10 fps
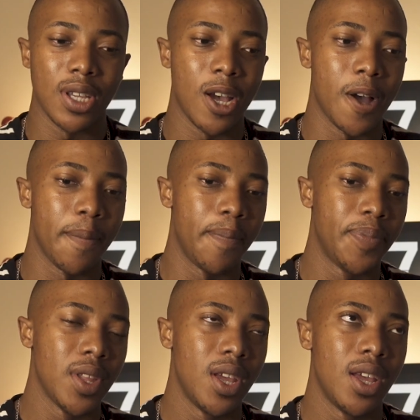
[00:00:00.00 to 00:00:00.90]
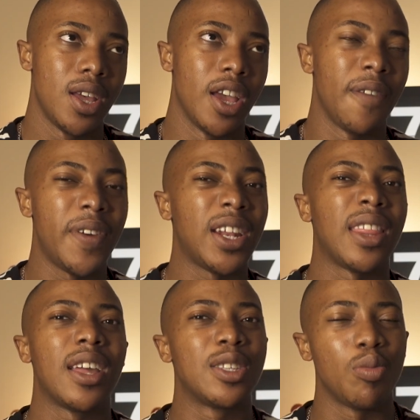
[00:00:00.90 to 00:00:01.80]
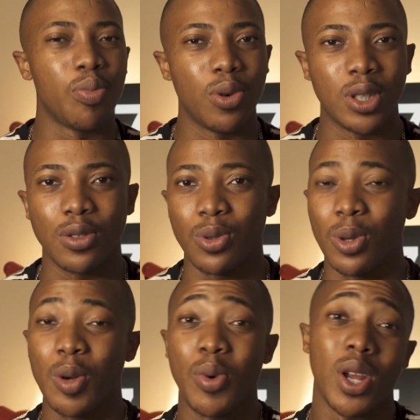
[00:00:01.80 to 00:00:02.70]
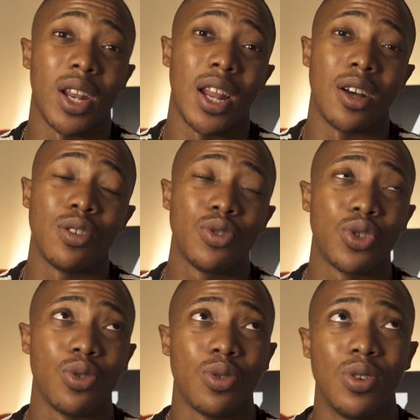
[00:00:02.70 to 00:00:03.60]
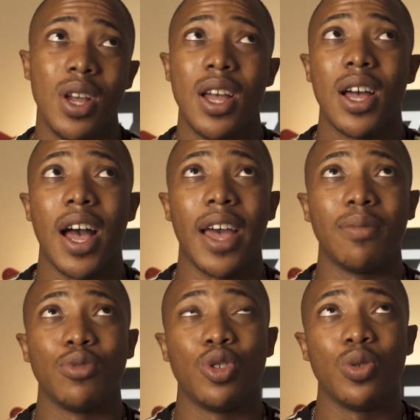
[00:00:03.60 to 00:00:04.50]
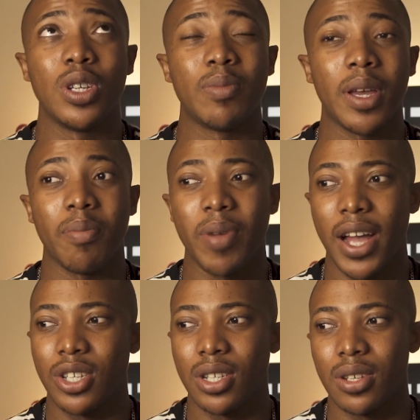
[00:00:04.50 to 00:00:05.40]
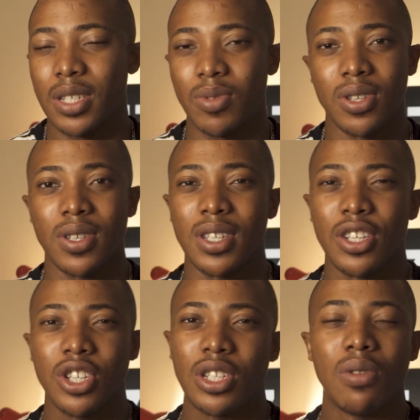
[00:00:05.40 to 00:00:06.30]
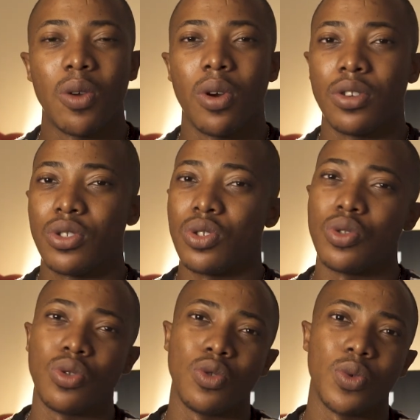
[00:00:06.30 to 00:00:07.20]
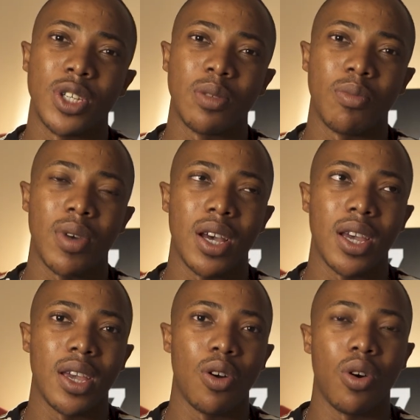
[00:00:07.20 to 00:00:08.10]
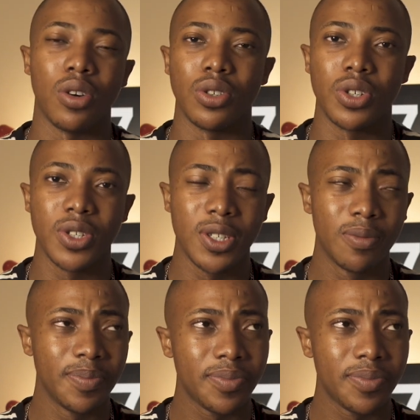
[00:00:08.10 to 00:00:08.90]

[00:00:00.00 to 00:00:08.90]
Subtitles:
in fact I think it's important to talk about it now. So I'm doing my bachelor's because initially what I wanted to do was my honors,